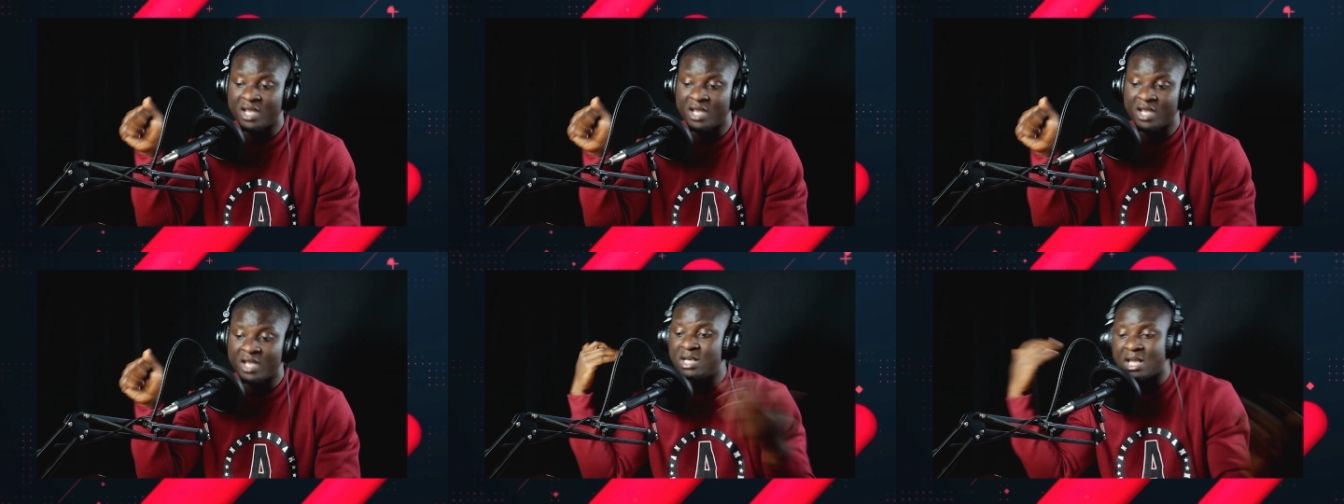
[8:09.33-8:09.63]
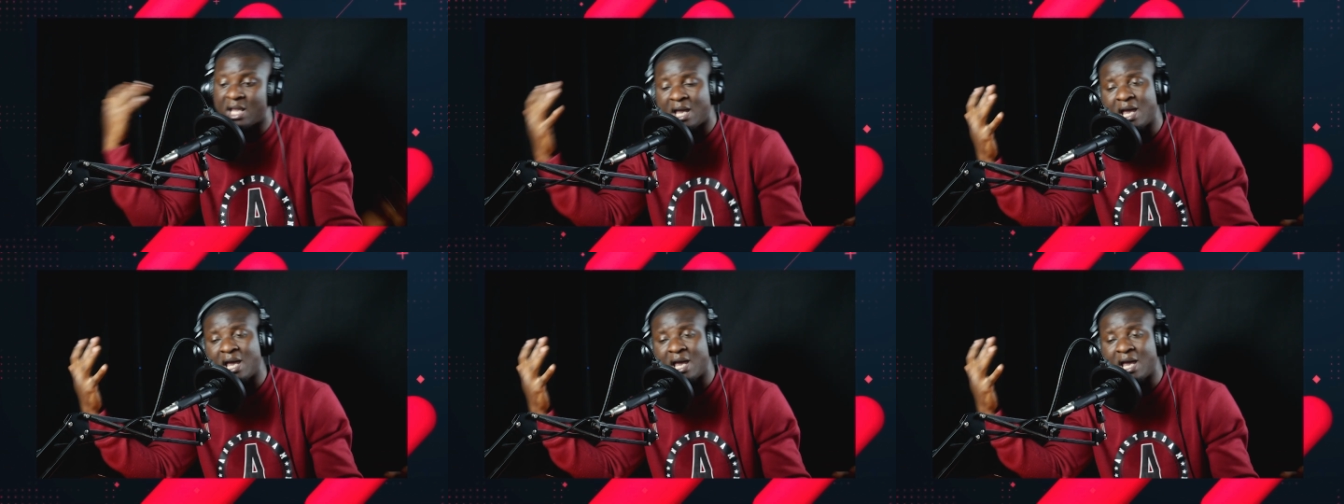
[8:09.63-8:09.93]
and
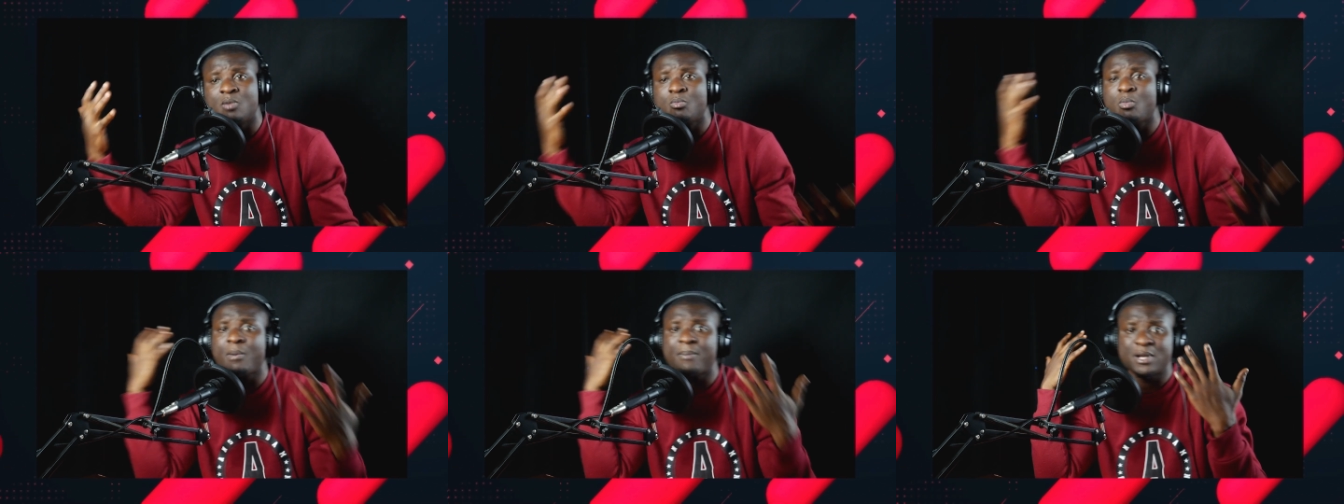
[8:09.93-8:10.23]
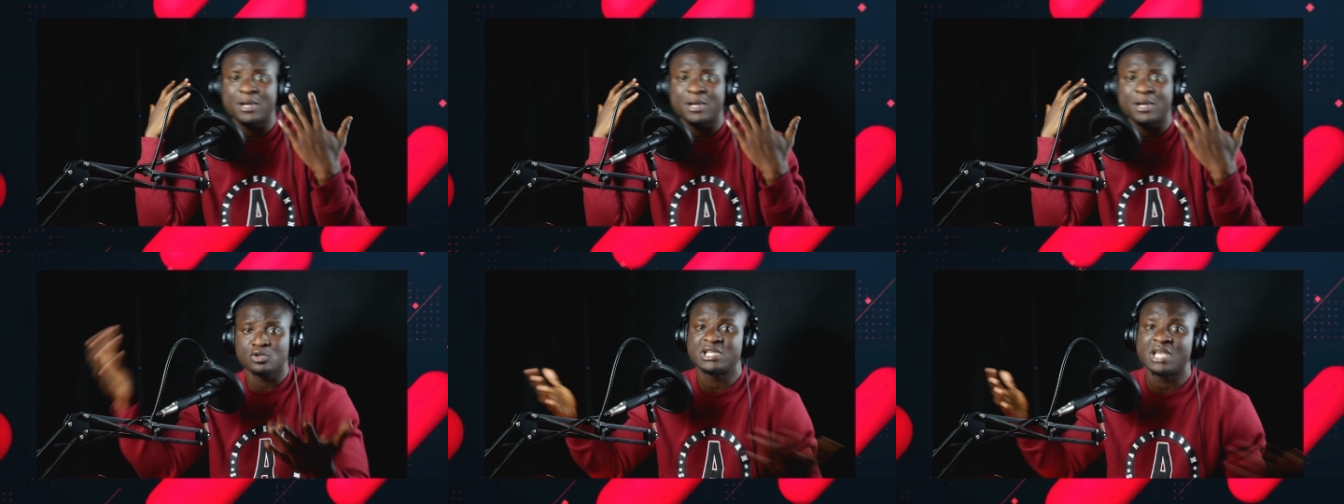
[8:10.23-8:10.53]
in the end mo
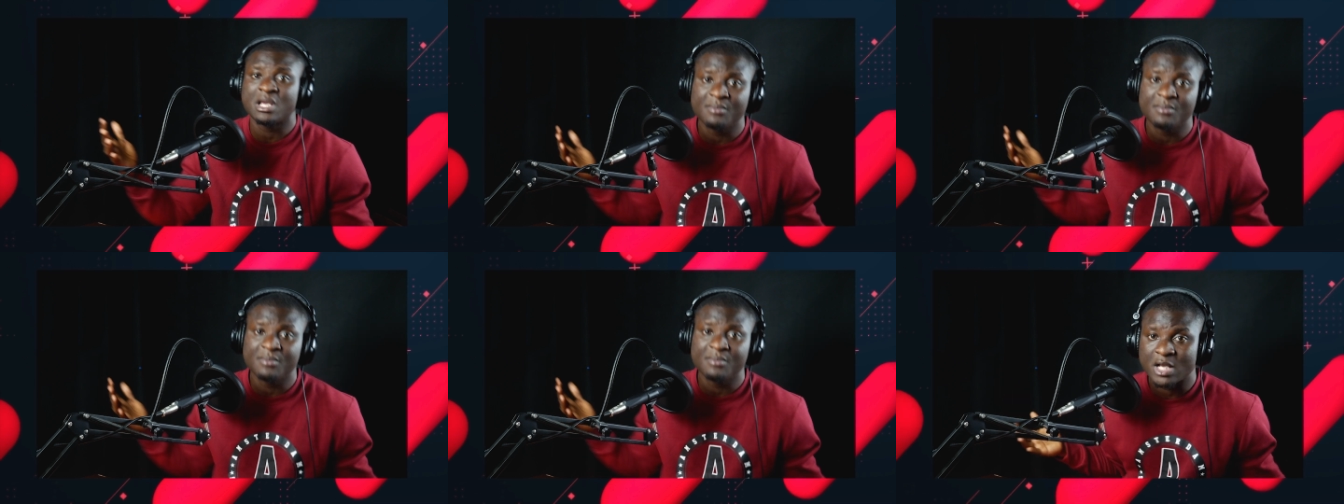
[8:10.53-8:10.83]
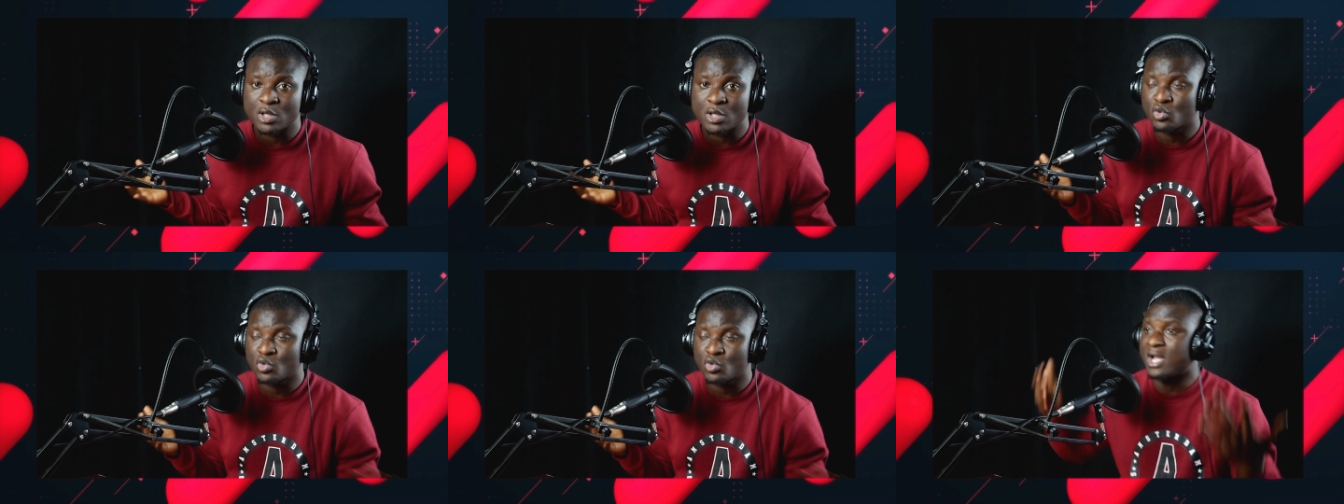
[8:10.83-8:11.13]
ba social
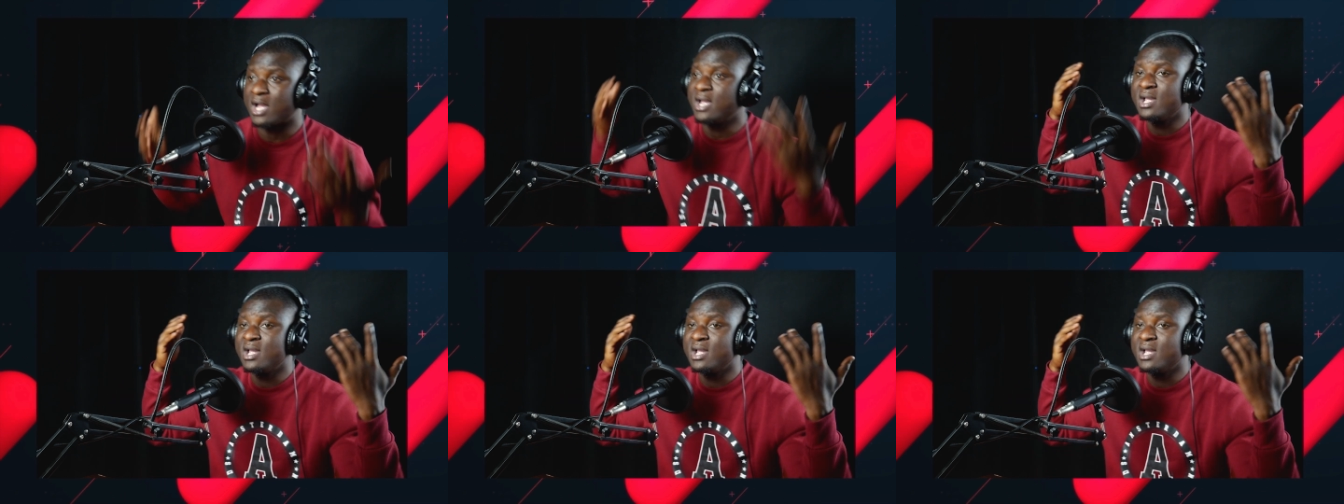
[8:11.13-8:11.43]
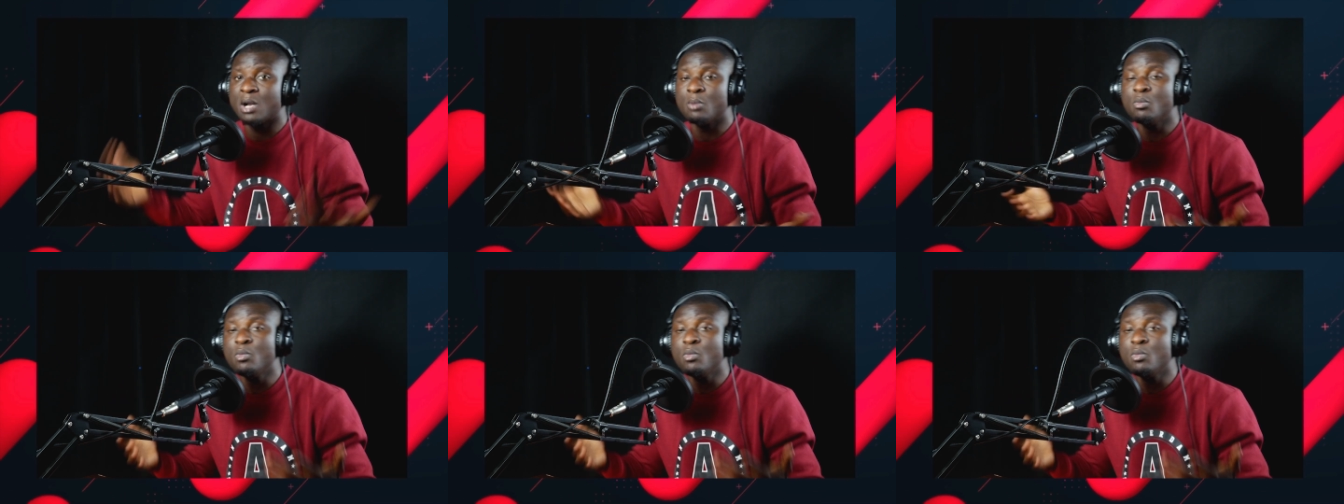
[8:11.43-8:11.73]
media so a
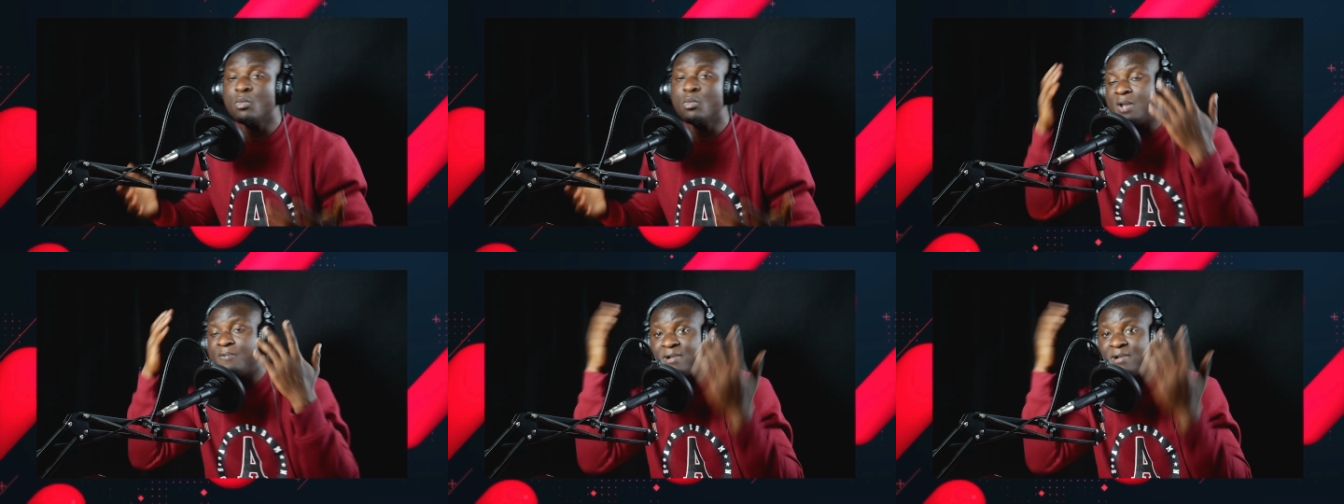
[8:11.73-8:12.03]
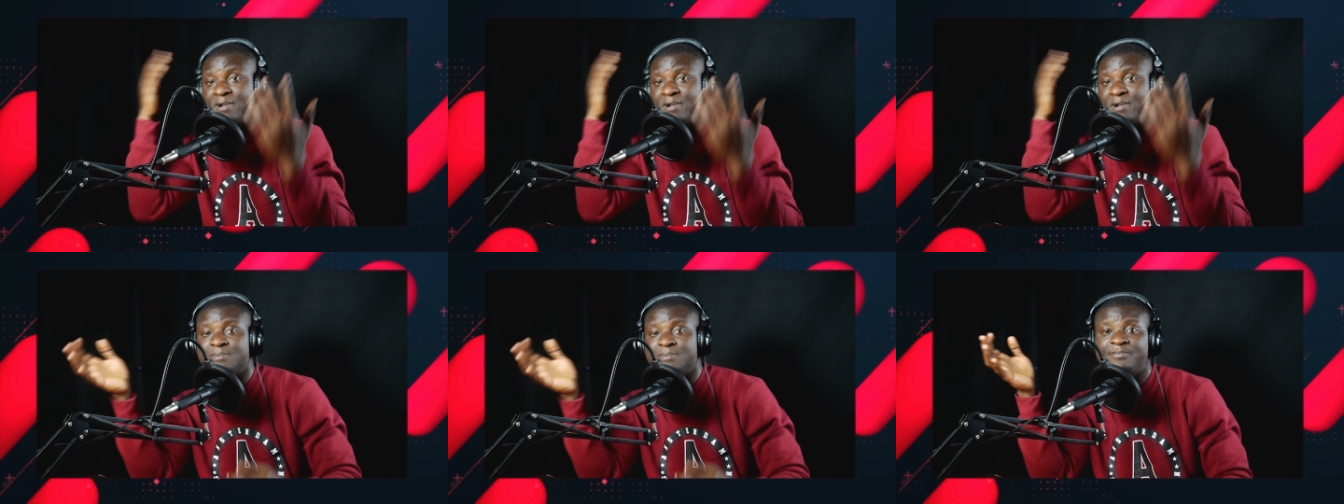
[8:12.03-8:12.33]
na mo play
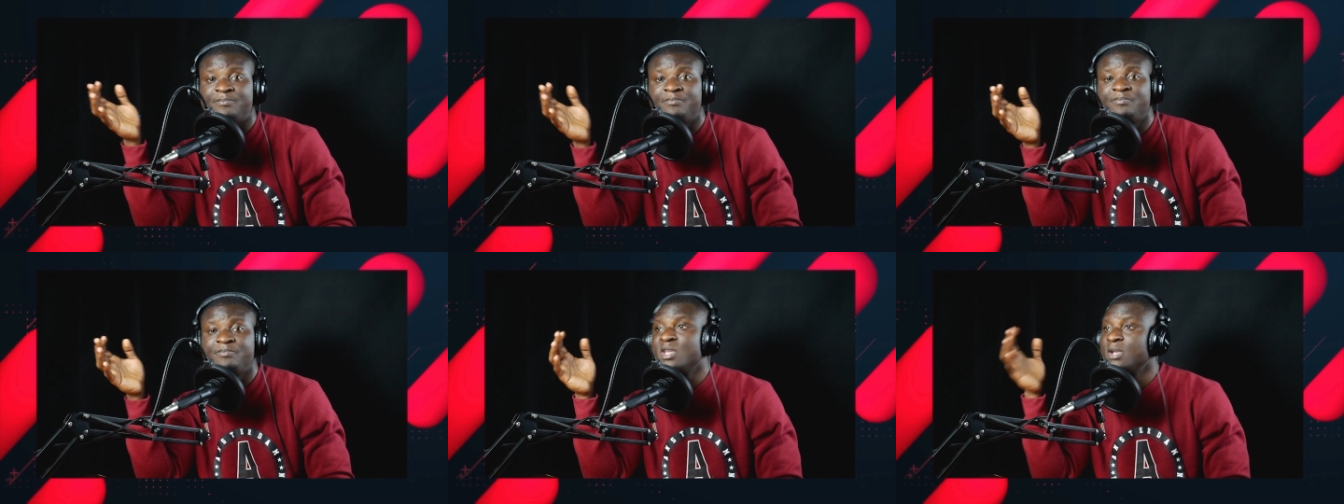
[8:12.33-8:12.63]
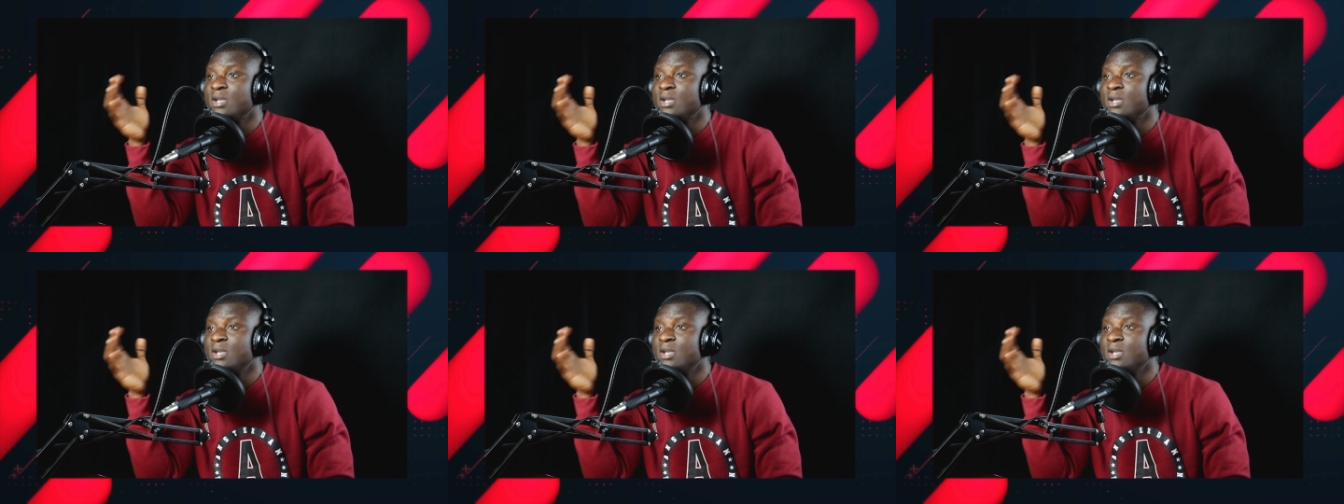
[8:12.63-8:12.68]
victim